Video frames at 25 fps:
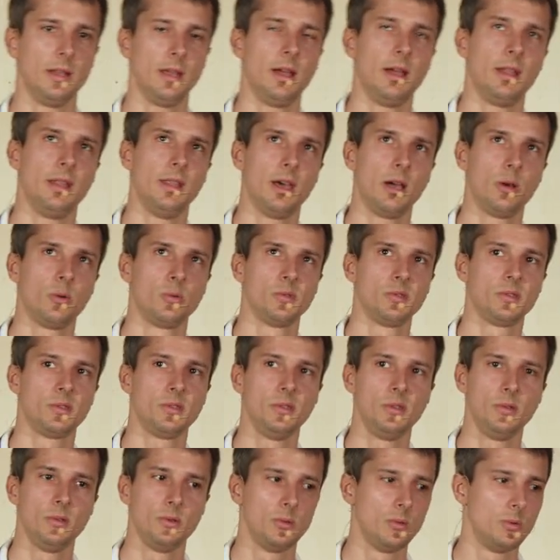announce
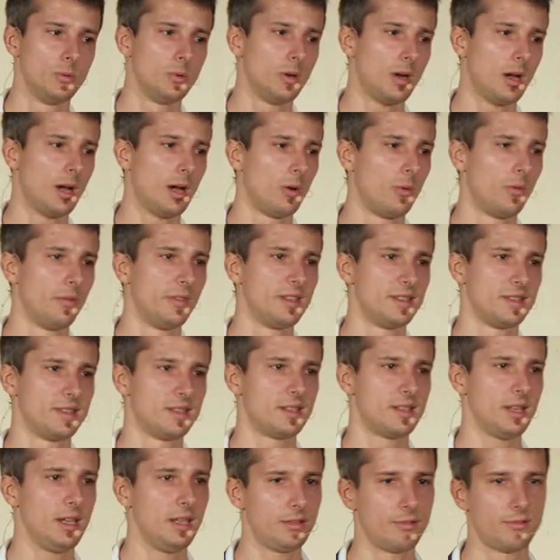you how the
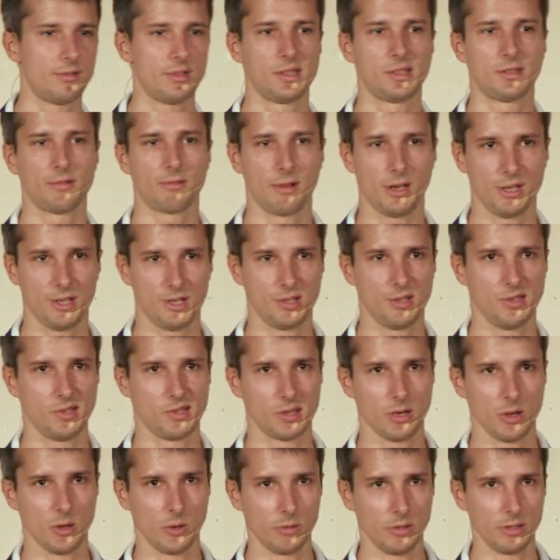state restoration is
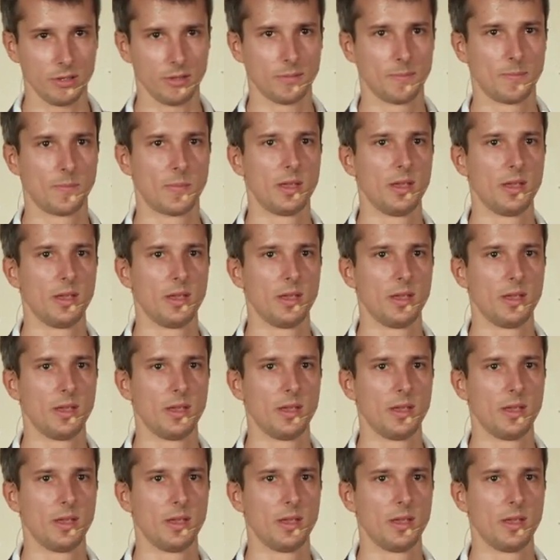going.